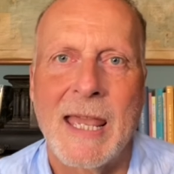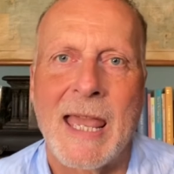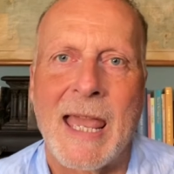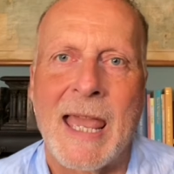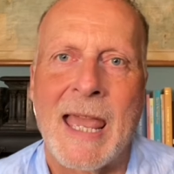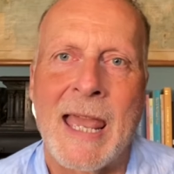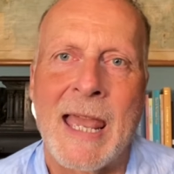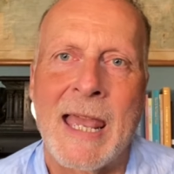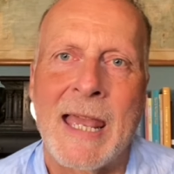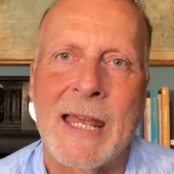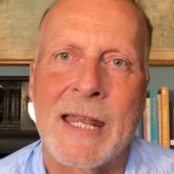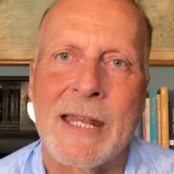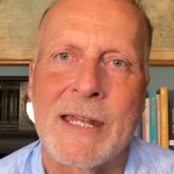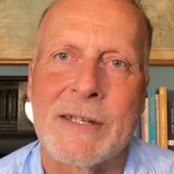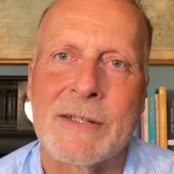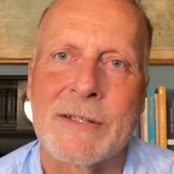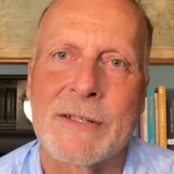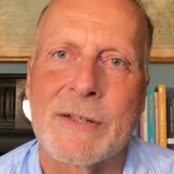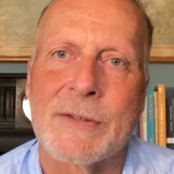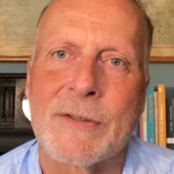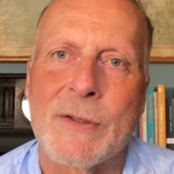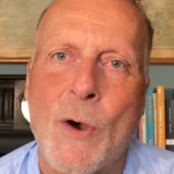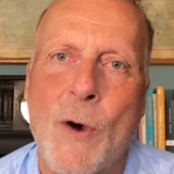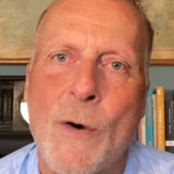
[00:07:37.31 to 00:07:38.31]

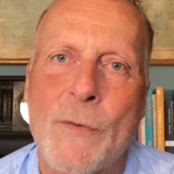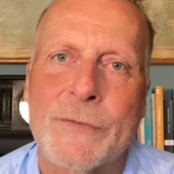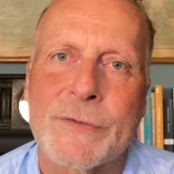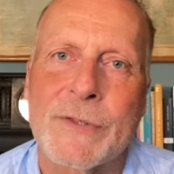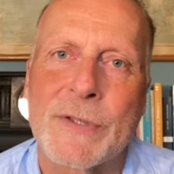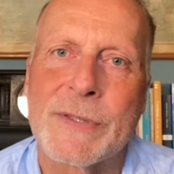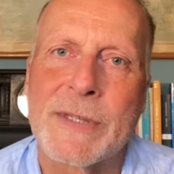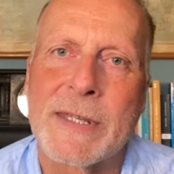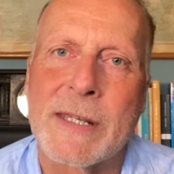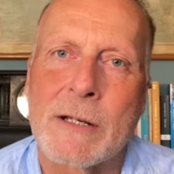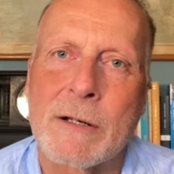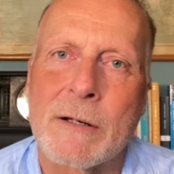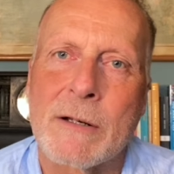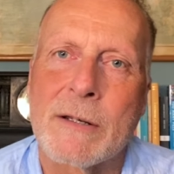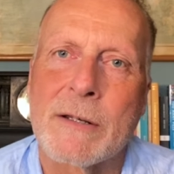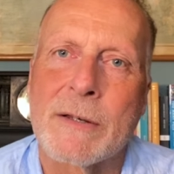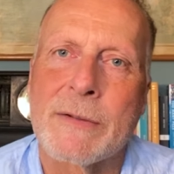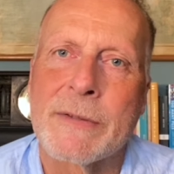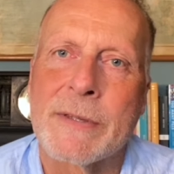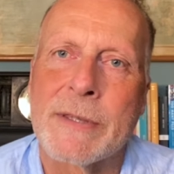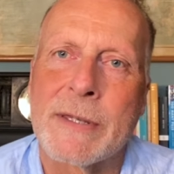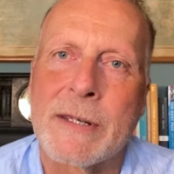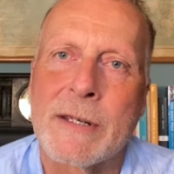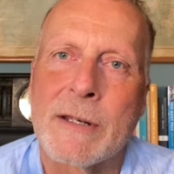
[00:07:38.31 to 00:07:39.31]
And often
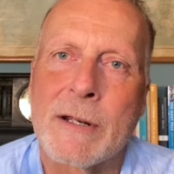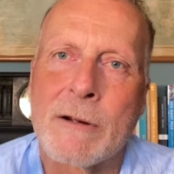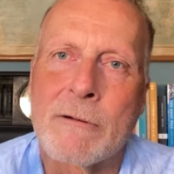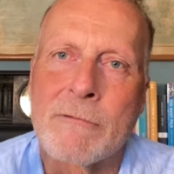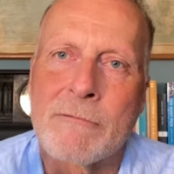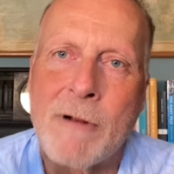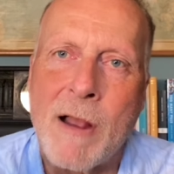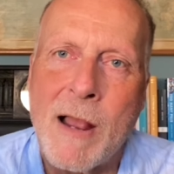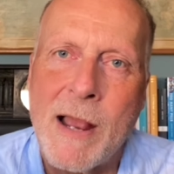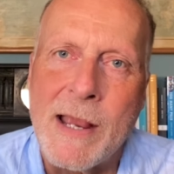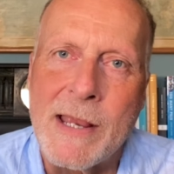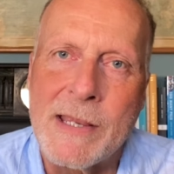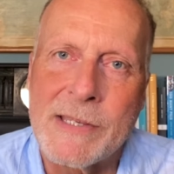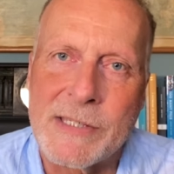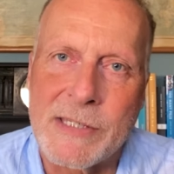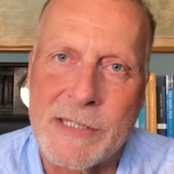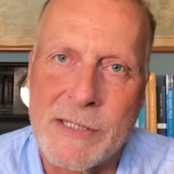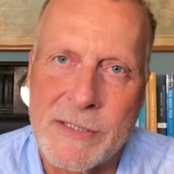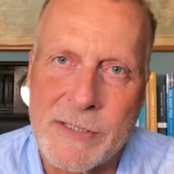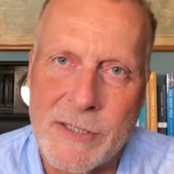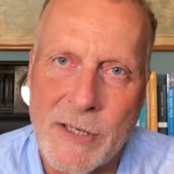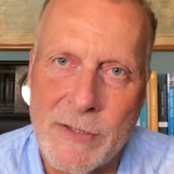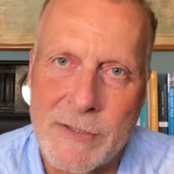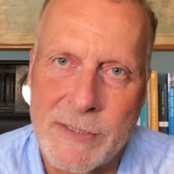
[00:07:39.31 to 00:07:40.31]
they arise in
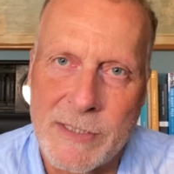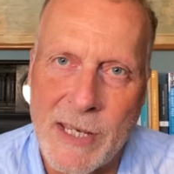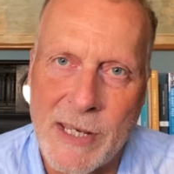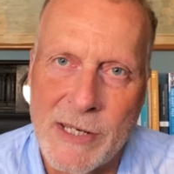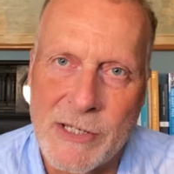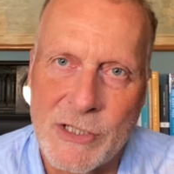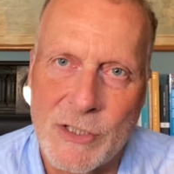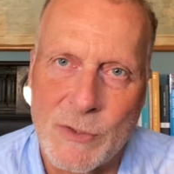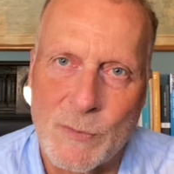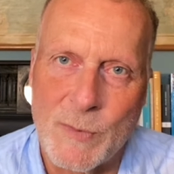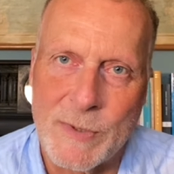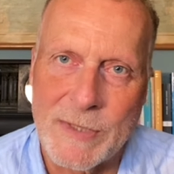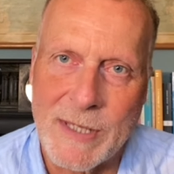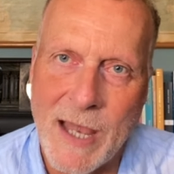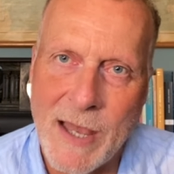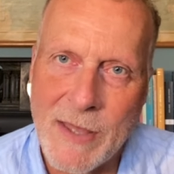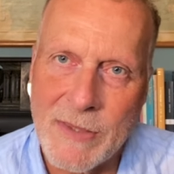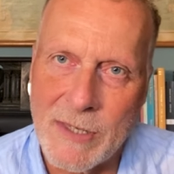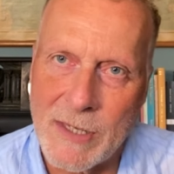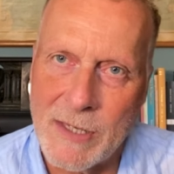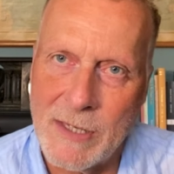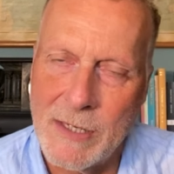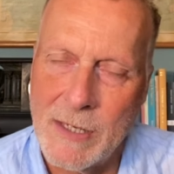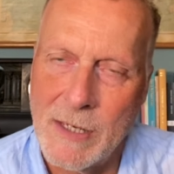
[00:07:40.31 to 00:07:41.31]
association with
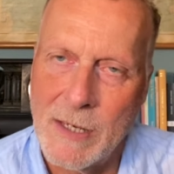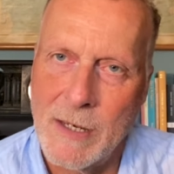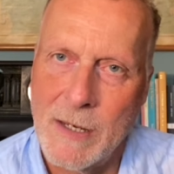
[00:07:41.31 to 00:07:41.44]
other